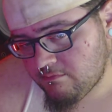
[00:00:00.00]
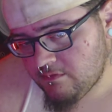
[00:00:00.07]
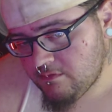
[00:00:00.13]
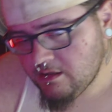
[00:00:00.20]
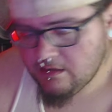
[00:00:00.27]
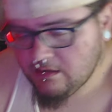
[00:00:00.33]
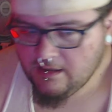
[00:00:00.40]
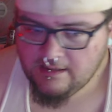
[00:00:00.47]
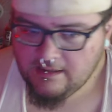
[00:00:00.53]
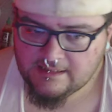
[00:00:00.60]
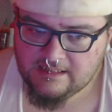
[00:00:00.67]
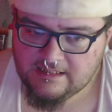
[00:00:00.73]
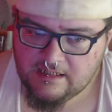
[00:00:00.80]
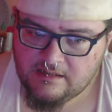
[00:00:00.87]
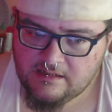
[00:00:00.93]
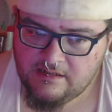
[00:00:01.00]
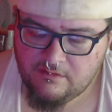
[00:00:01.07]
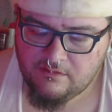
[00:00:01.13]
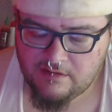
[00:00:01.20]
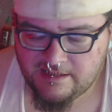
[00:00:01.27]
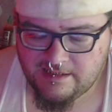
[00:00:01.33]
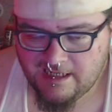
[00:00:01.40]
You got their names. You
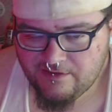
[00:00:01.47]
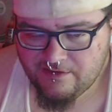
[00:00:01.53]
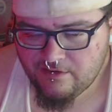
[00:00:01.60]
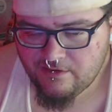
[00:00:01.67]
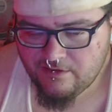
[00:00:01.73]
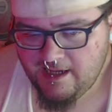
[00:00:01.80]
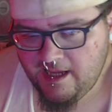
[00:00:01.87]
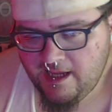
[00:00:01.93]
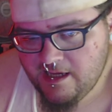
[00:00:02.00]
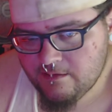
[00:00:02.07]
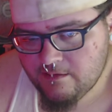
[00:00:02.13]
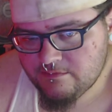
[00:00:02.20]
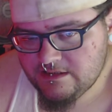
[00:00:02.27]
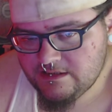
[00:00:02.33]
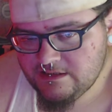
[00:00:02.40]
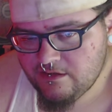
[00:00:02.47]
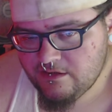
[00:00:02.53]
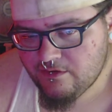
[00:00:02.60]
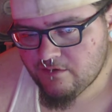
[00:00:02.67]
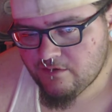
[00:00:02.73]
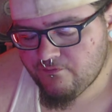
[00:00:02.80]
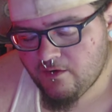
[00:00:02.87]
know they're involved. Why don't you go pick them
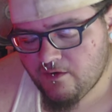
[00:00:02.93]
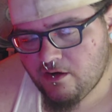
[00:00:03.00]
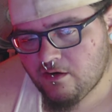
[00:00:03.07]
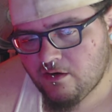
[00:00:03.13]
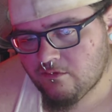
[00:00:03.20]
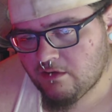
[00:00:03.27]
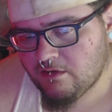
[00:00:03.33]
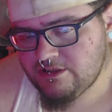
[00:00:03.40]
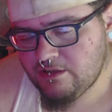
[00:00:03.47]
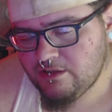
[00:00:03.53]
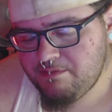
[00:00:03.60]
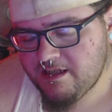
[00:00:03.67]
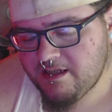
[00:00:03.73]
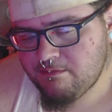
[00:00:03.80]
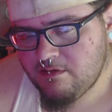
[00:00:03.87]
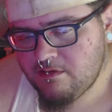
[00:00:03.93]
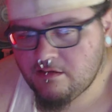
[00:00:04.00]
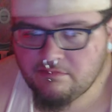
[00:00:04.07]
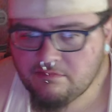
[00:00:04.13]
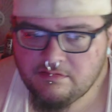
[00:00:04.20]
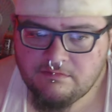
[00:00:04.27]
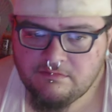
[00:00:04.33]
up? Arrest them right
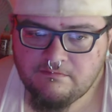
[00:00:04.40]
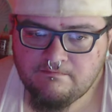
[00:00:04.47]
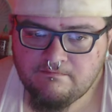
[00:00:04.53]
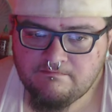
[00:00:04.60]
now with me.